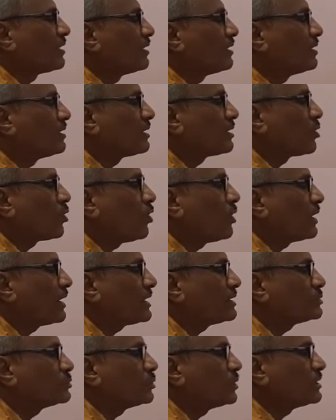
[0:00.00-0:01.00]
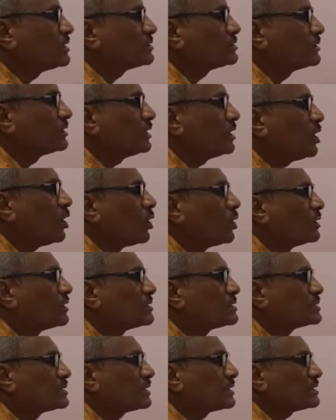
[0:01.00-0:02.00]
congratulation on
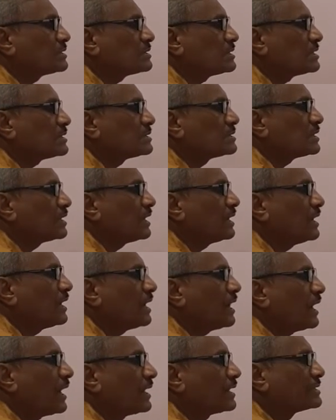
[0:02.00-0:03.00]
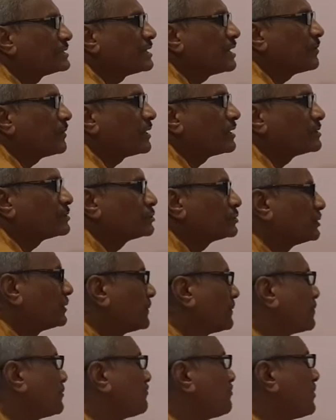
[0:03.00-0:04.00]
success in examination.
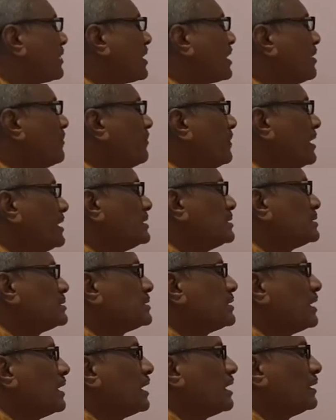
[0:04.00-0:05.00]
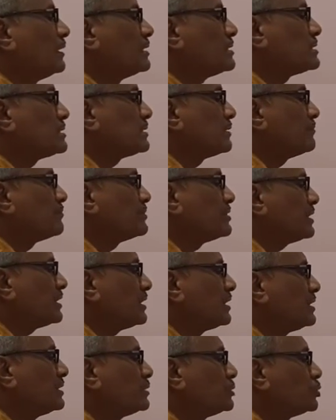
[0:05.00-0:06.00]
Means the subject
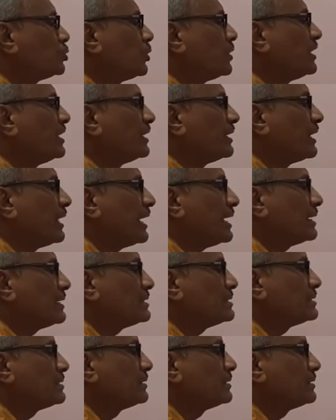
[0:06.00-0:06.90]
is showing that